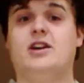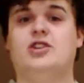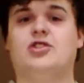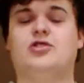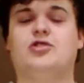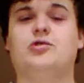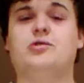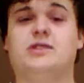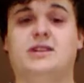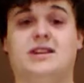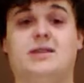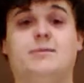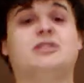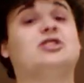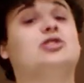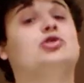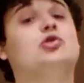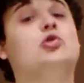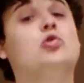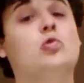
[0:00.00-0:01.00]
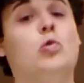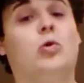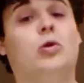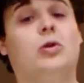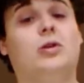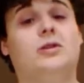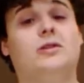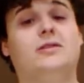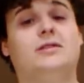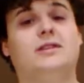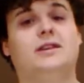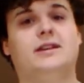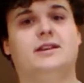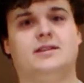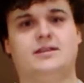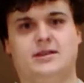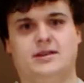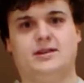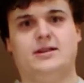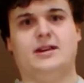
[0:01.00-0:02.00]
You're using them as a tool,
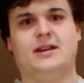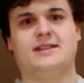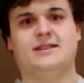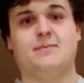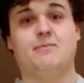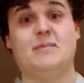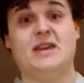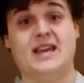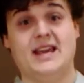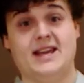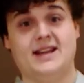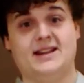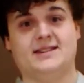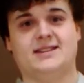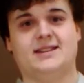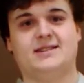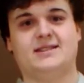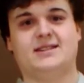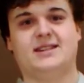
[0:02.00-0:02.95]
as a means